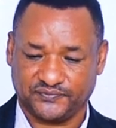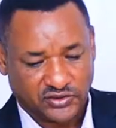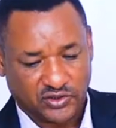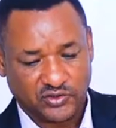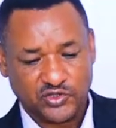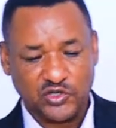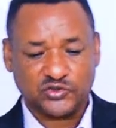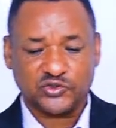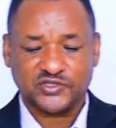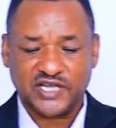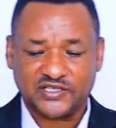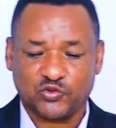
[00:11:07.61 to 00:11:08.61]
So due
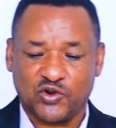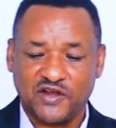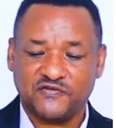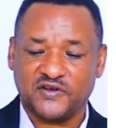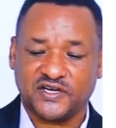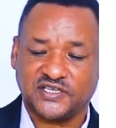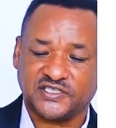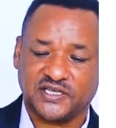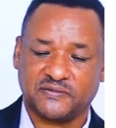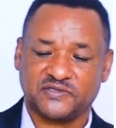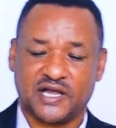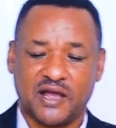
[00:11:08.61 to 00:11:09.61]
to that, welfare
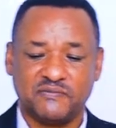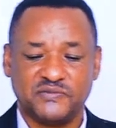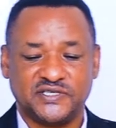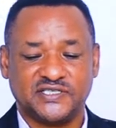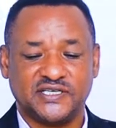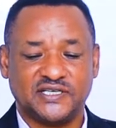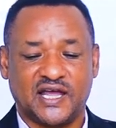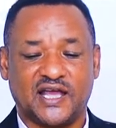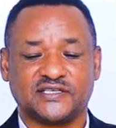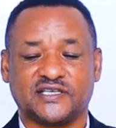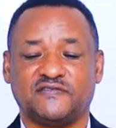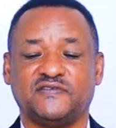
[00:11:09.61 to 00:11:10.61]
recept can be seen
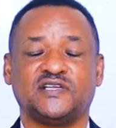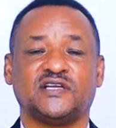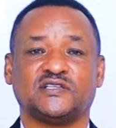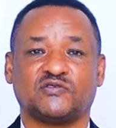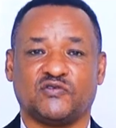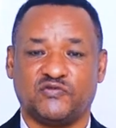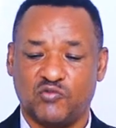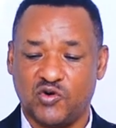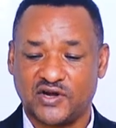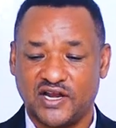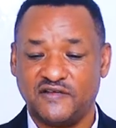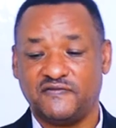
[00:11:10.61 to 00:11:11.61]
as evidence of
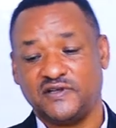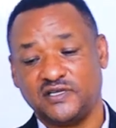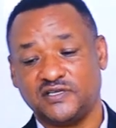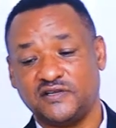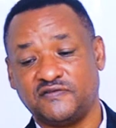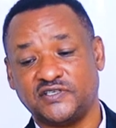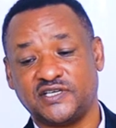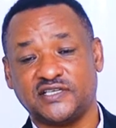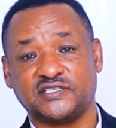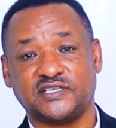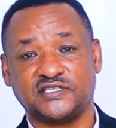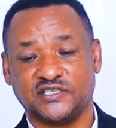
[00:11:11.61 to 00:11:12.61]
moral
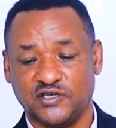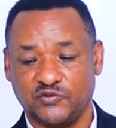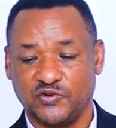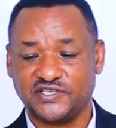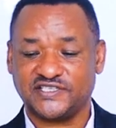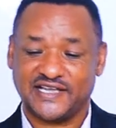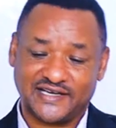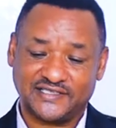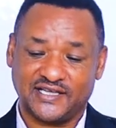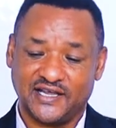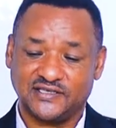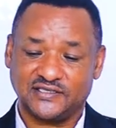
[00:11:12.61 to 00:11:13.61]
deficiencies, with
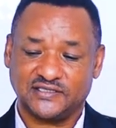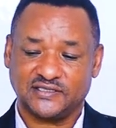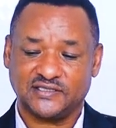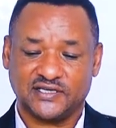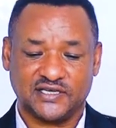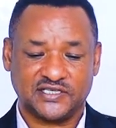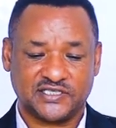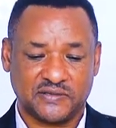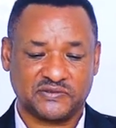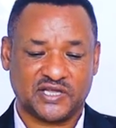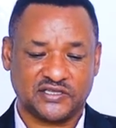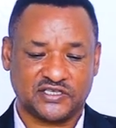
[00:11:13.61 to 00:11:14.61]
certain
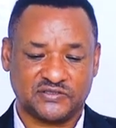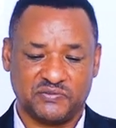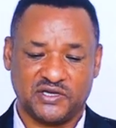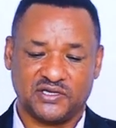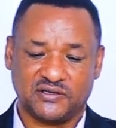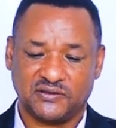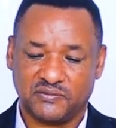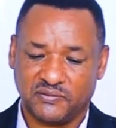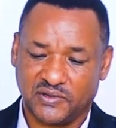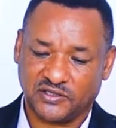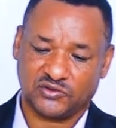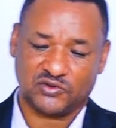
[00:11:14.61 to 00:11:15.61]
recipients being
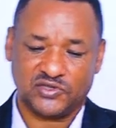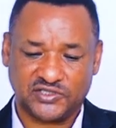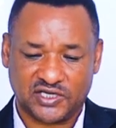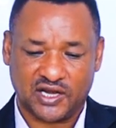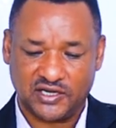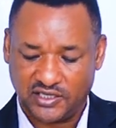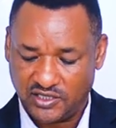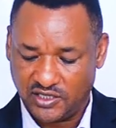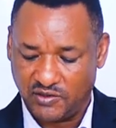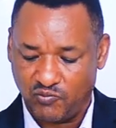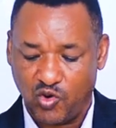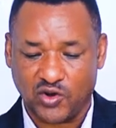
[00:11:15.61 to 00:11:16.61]
pathologically
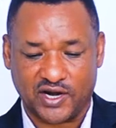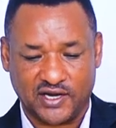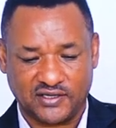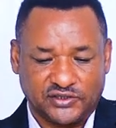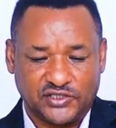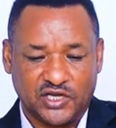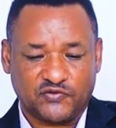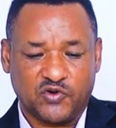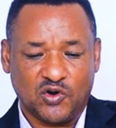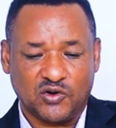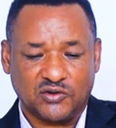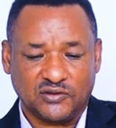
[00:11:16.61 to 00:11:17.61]
immoral.
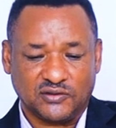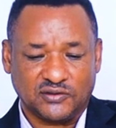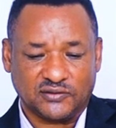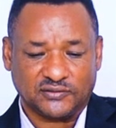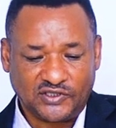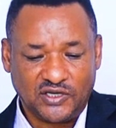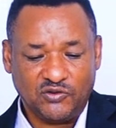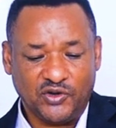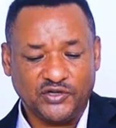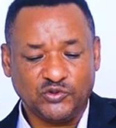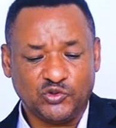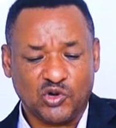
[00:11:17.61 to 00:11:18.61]
Therefore,
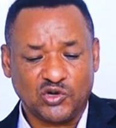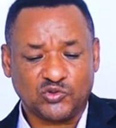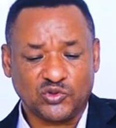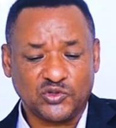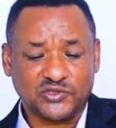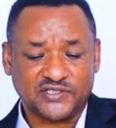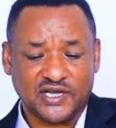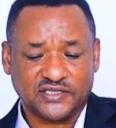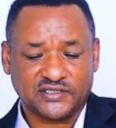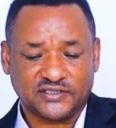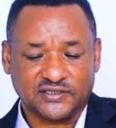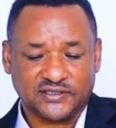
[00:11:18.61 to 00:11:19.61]
when we conclude
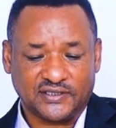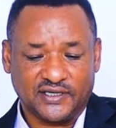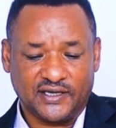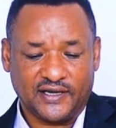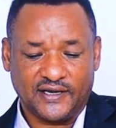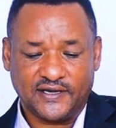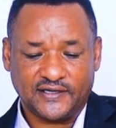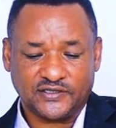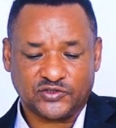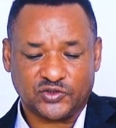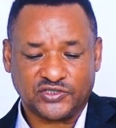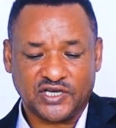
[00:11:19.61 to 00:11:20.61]
that
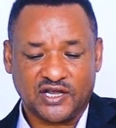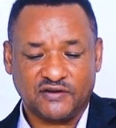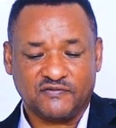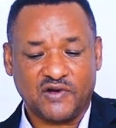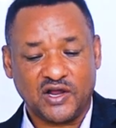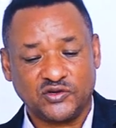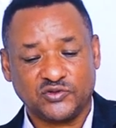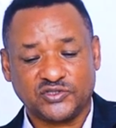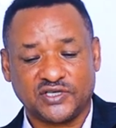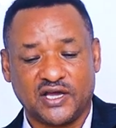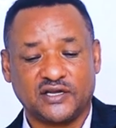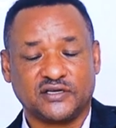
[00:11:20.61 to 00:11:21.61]
social
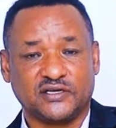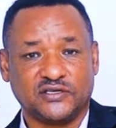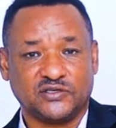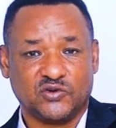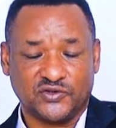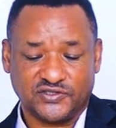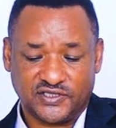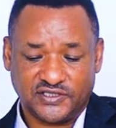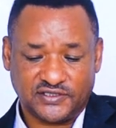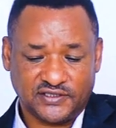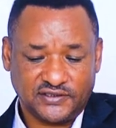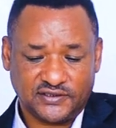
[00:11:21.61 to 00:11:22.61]
values are
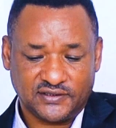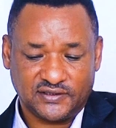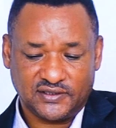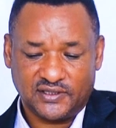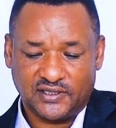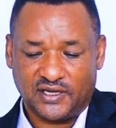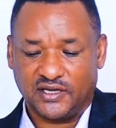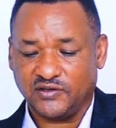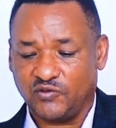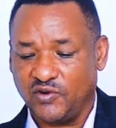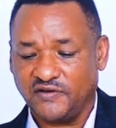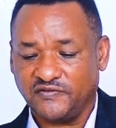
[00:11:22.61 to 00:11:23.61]
inconsistent
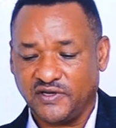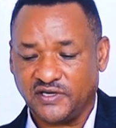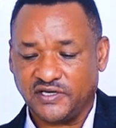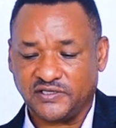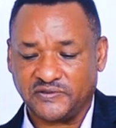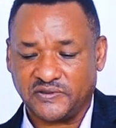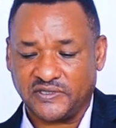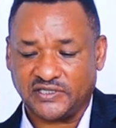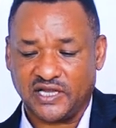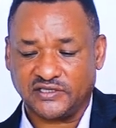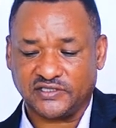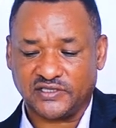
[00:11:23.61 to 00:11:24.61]
and welfare
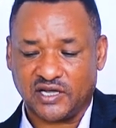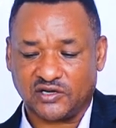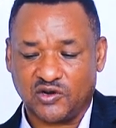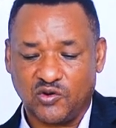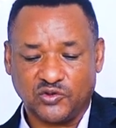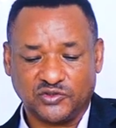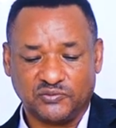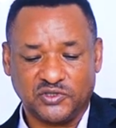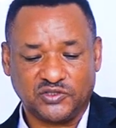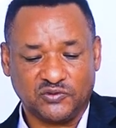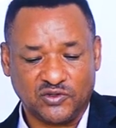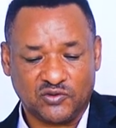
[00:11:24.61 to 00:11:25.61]
recipients are caught
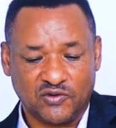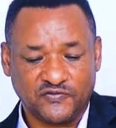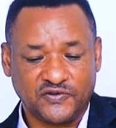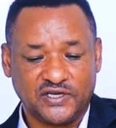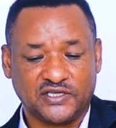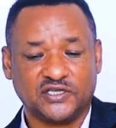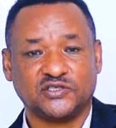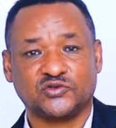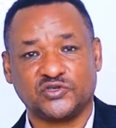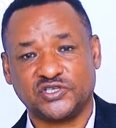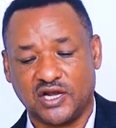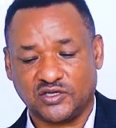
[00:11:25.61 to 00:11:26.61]
between conflicting
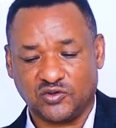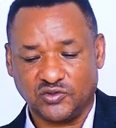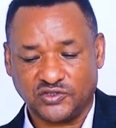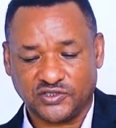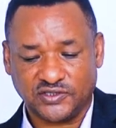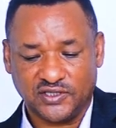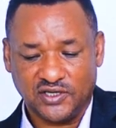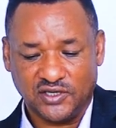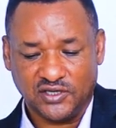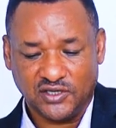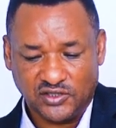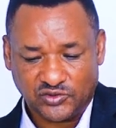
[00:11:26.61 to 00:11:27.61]
social codes,
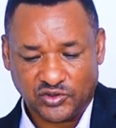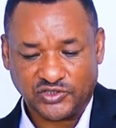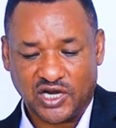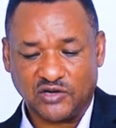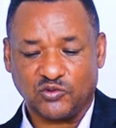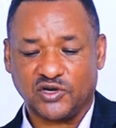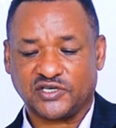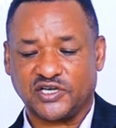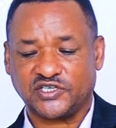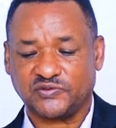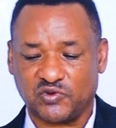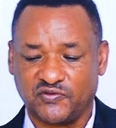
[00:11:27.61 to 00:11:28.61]
social
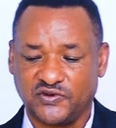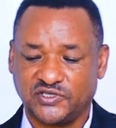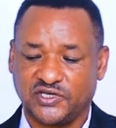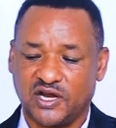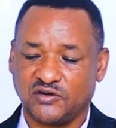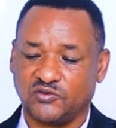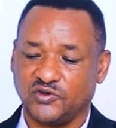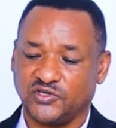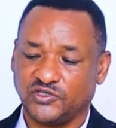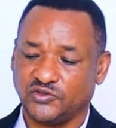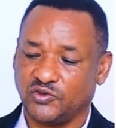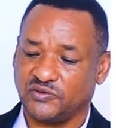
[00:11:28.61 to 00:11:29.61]
workers' professional code
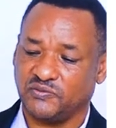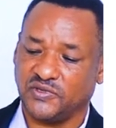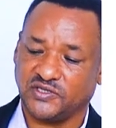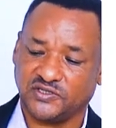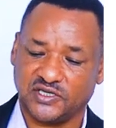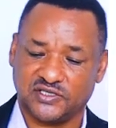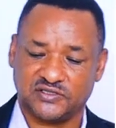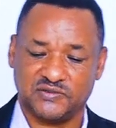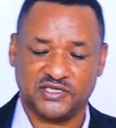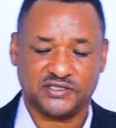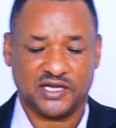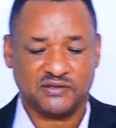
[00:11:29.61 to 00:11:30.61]
is not be
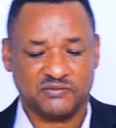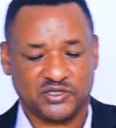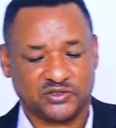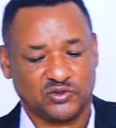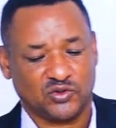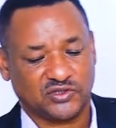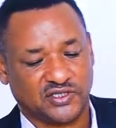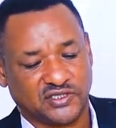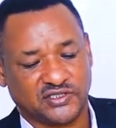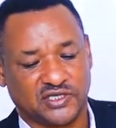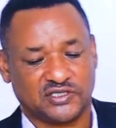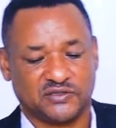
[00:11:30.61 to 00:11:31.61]
judgmental but not
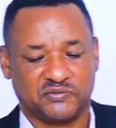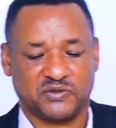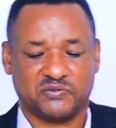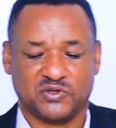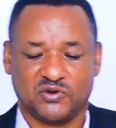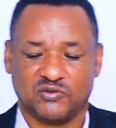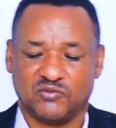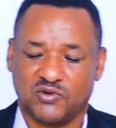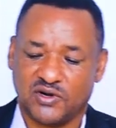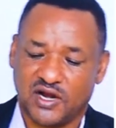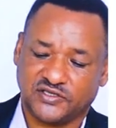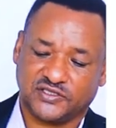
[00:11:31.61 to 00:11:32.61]
rejected people on
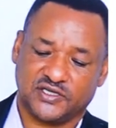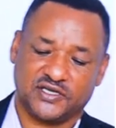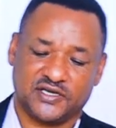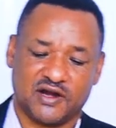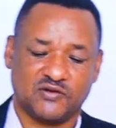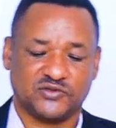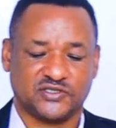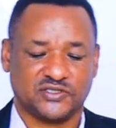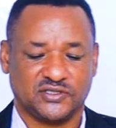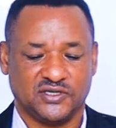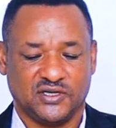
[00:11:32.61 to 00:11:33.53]
moralistic grounds.